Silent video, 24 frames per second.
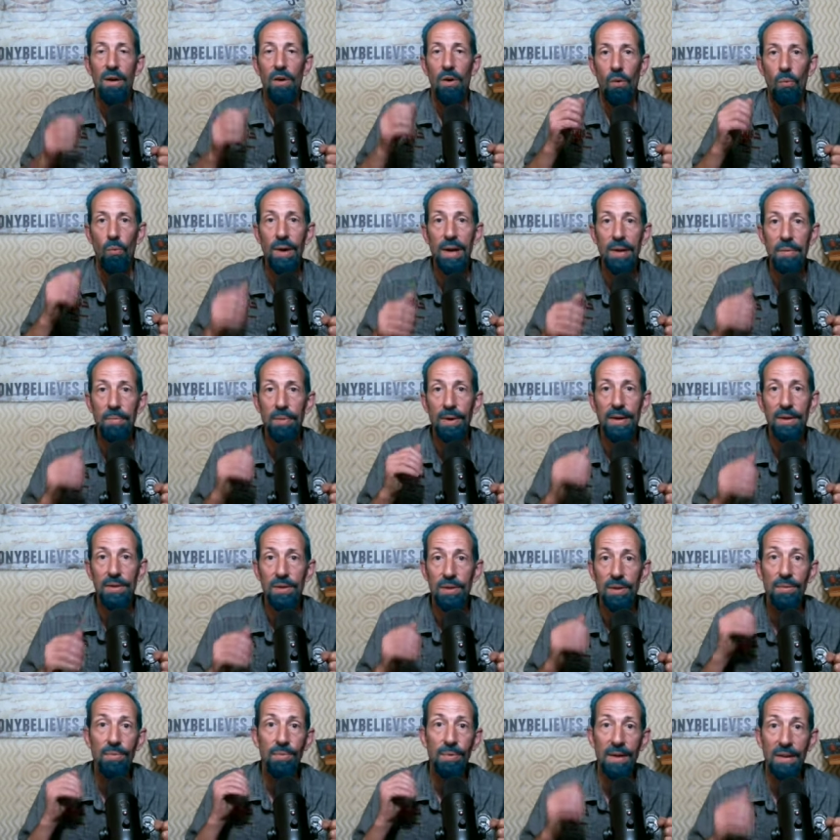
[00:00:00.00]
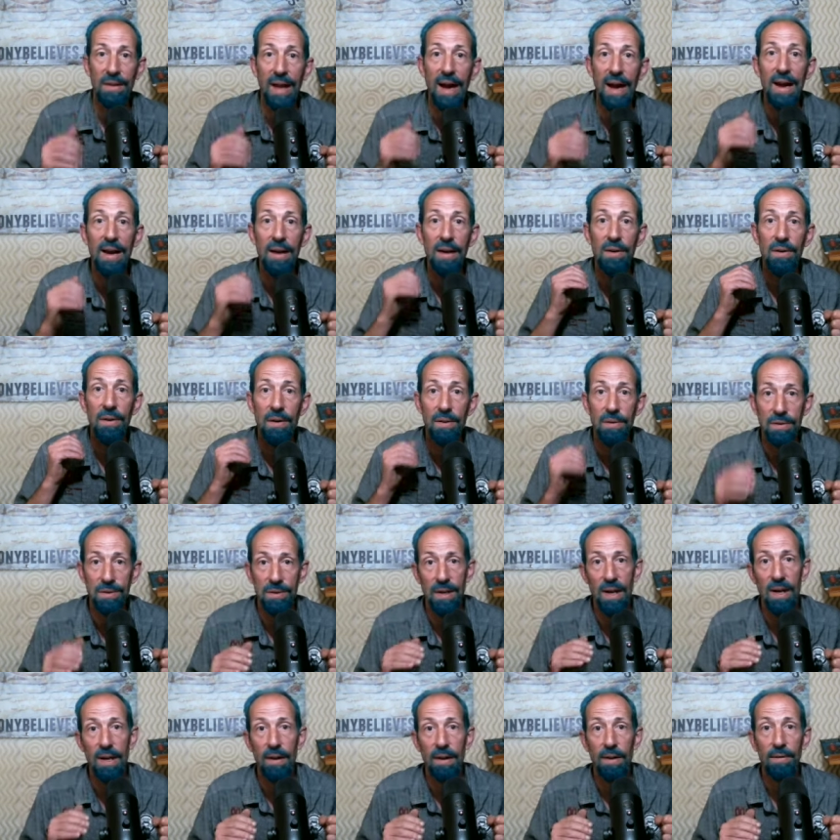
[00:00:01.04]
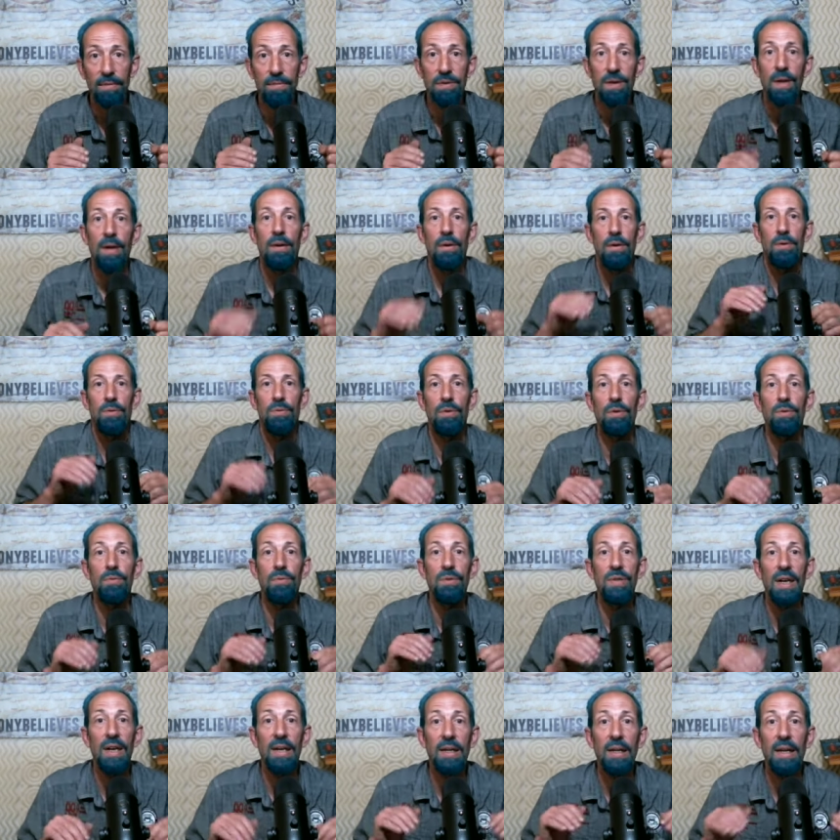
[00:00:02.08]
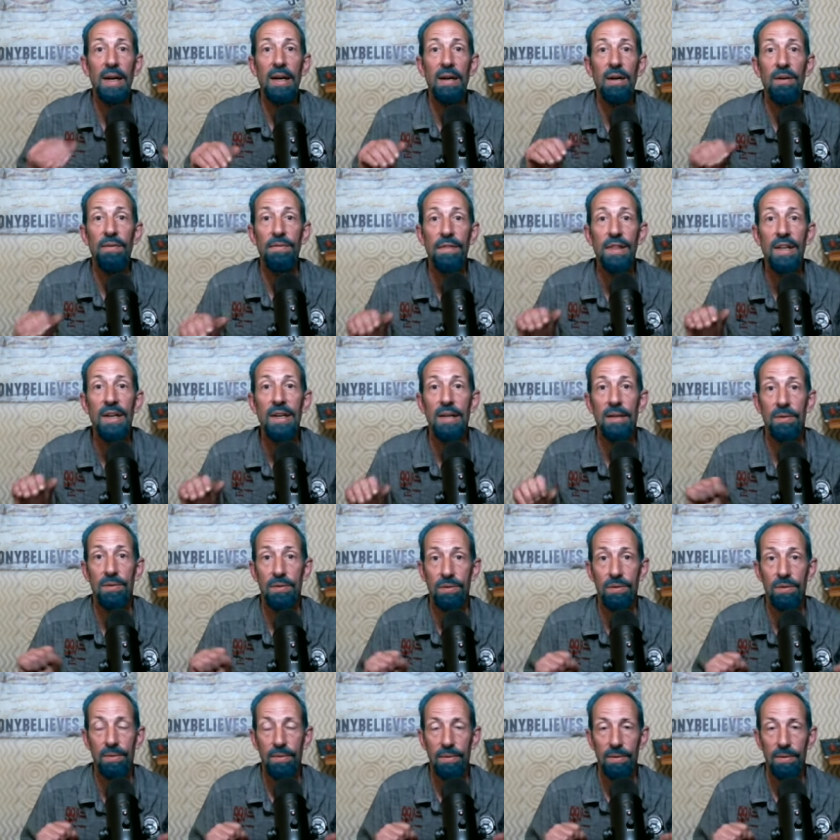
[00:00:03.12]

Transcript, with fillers: We want to rely on ourselves to take care of this.